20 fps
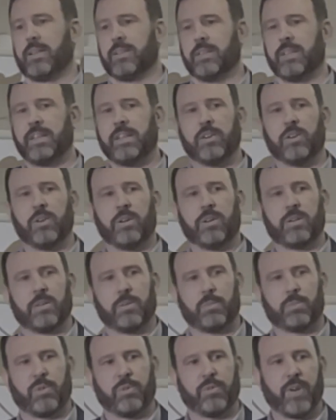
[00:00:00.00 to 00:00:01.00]

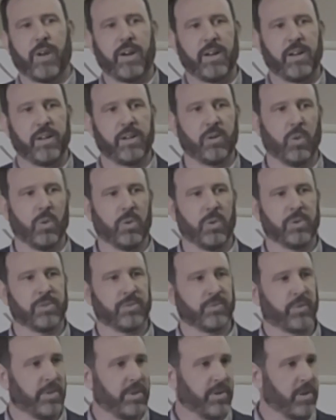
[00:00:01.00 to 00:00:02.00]
leader-provided
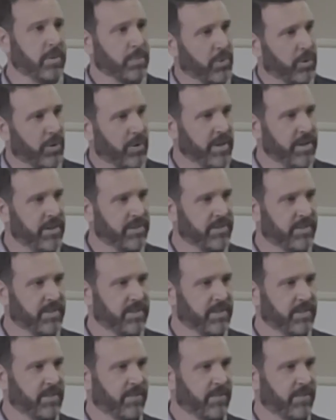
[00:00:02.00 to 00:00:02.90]
goals for their employees